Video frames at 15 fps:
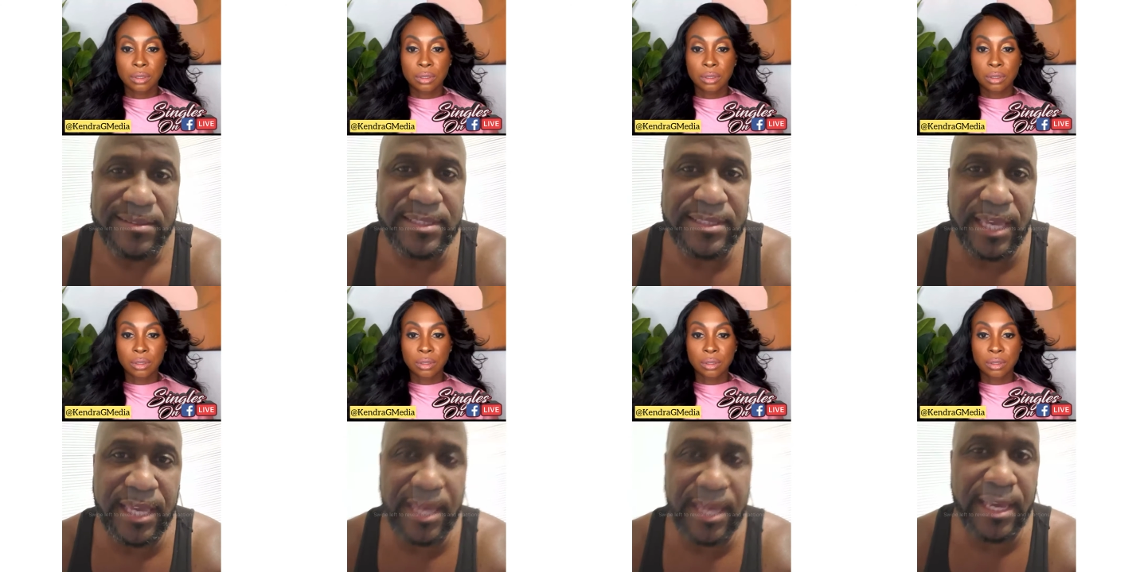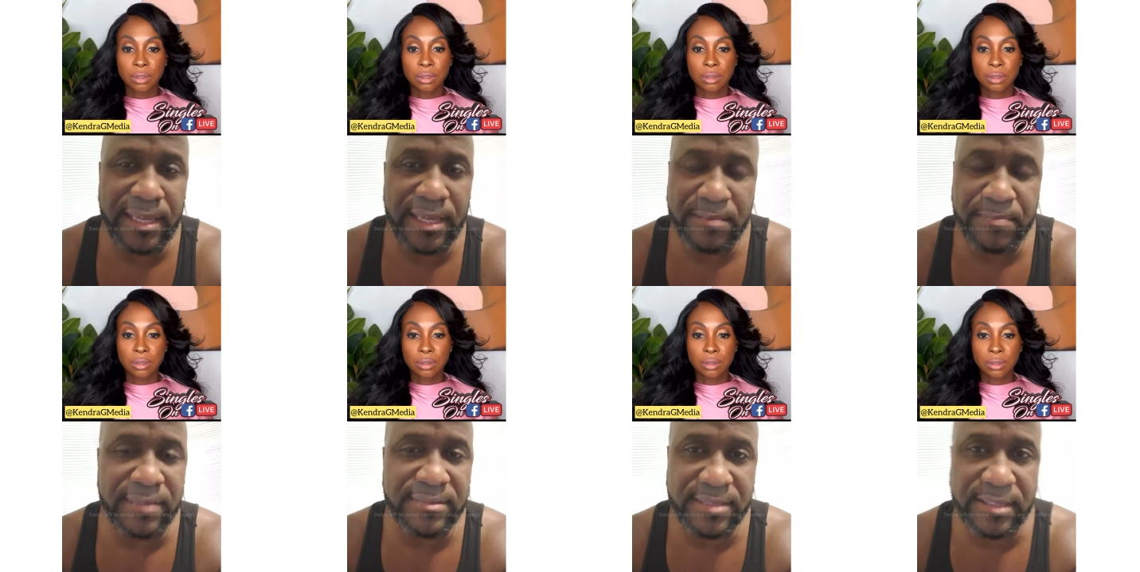Speaker 1: yeah,
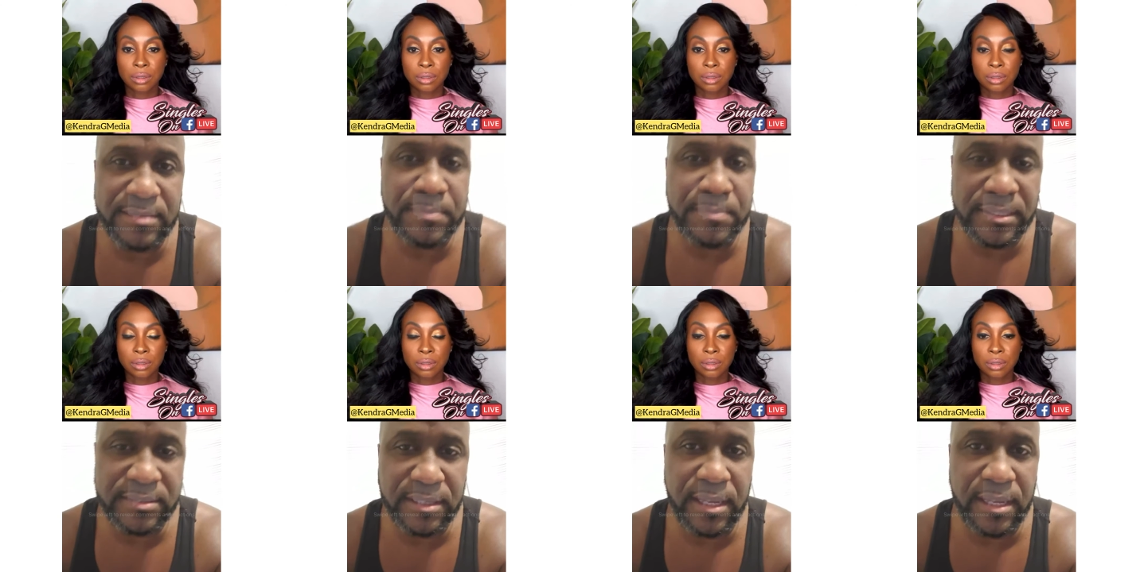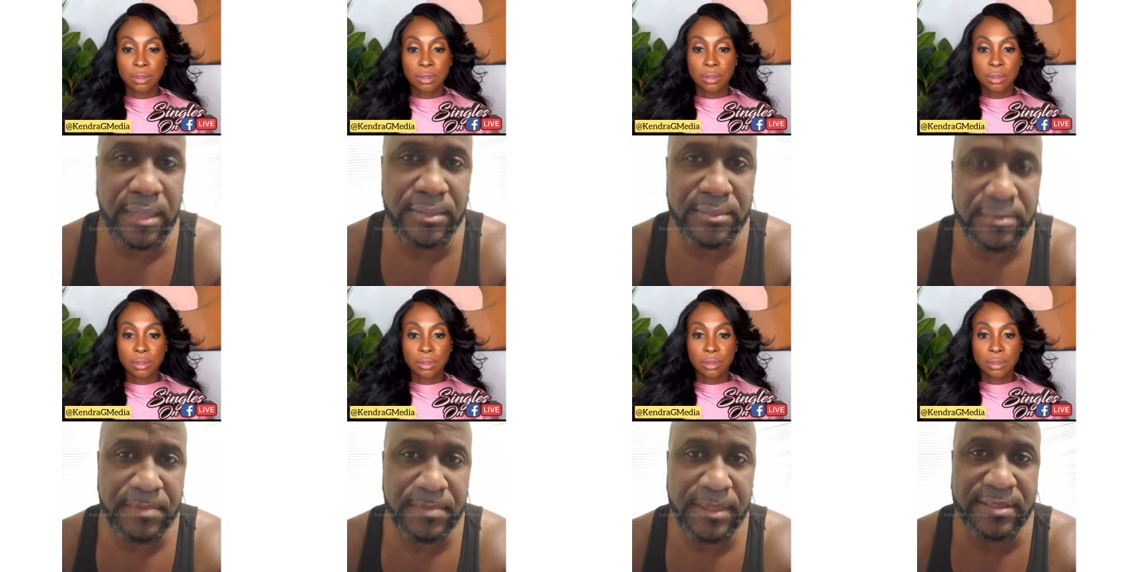about six months ago.
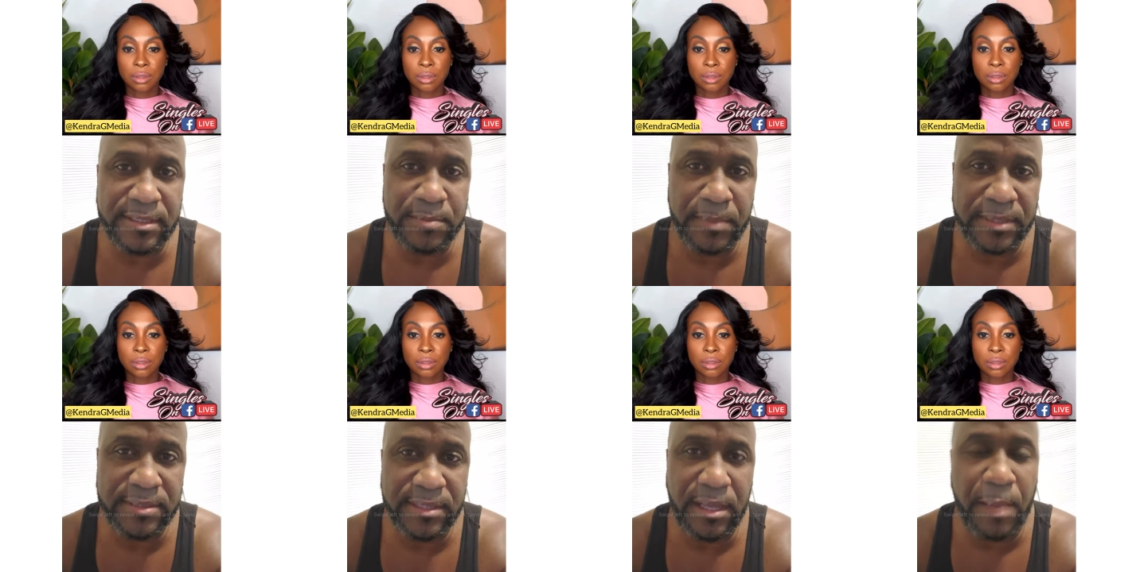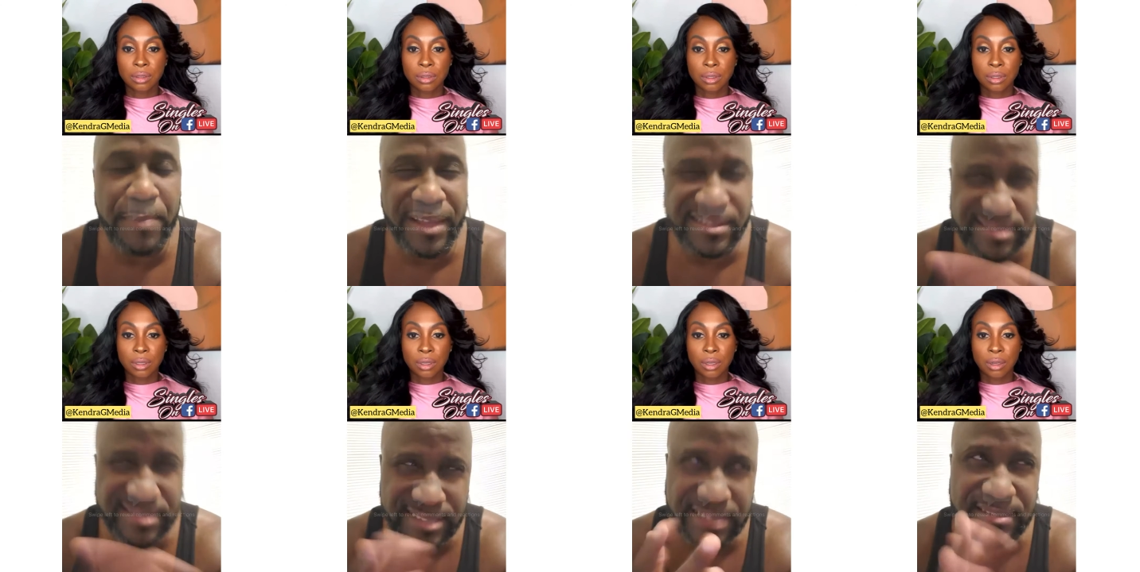About six months ago.
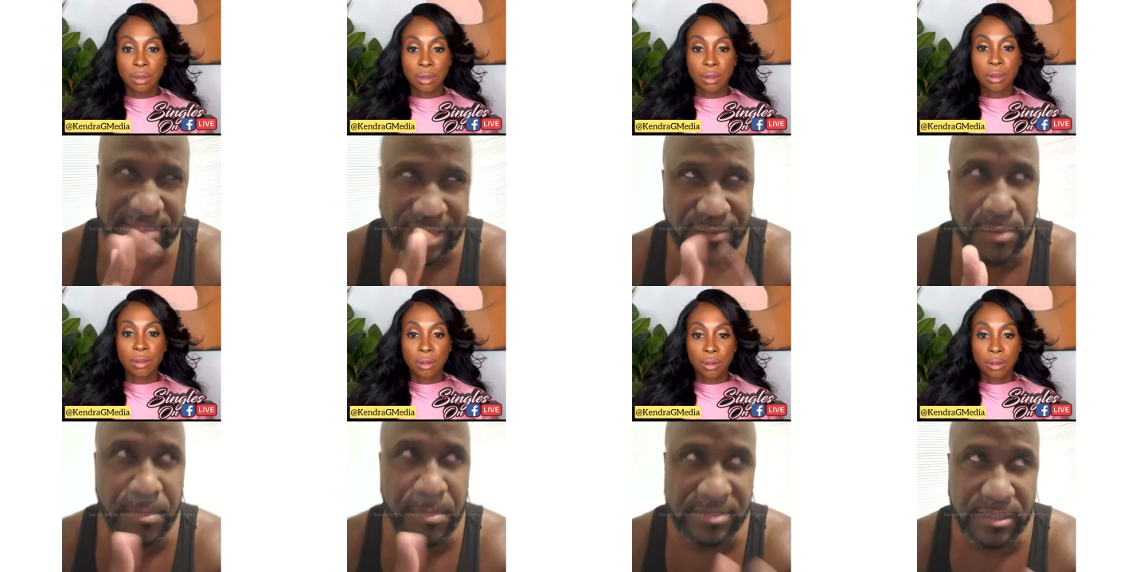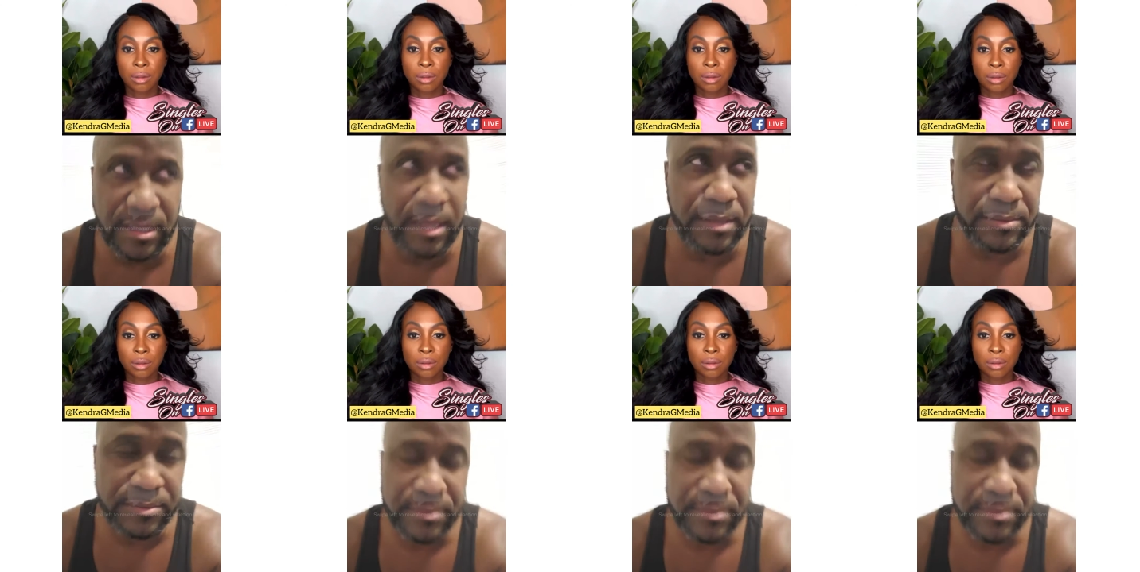About six or seven months ago.